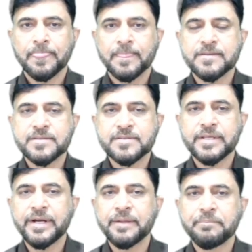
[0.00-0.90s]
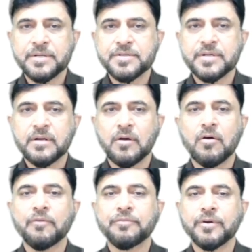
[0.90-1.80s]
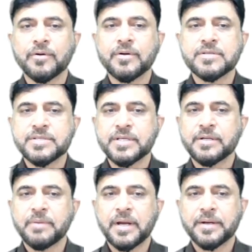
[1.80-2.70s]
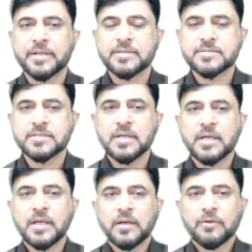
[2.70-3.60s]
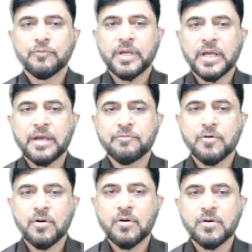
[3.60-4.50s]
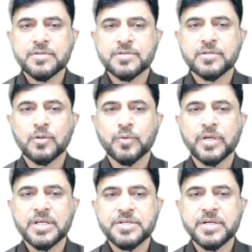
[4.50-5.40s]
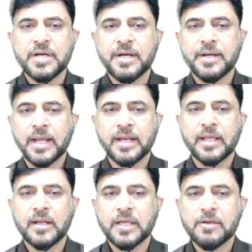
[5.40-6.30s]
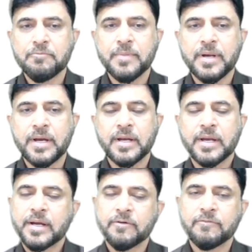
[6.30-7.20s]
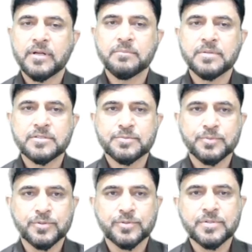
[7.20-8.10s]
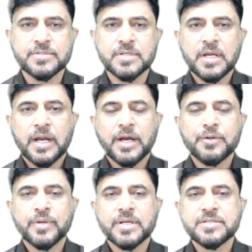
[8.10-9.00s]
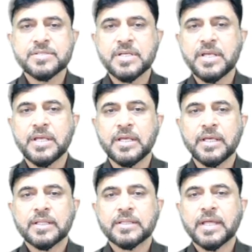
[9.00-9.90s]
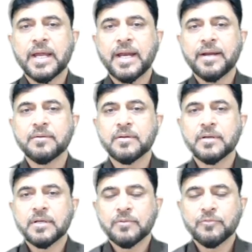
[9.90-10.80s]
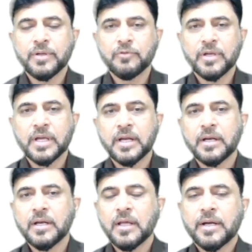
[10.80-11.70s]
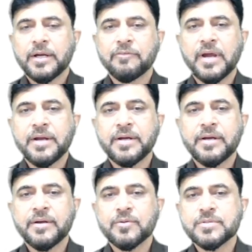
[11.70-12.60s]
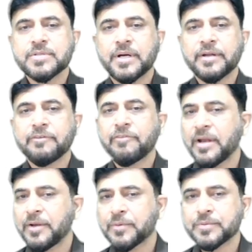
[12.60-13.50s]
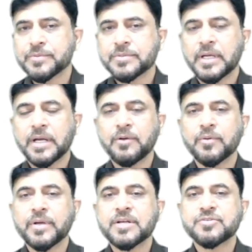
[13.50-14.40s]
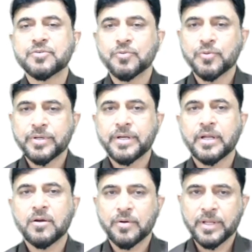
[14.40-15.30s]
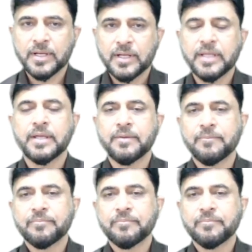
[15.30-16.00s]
This is the depiction of your decision matrix. We have cost, location, technical equipment, and available sports, and you can see that we can divide it into certain venues and you can score it accordingly.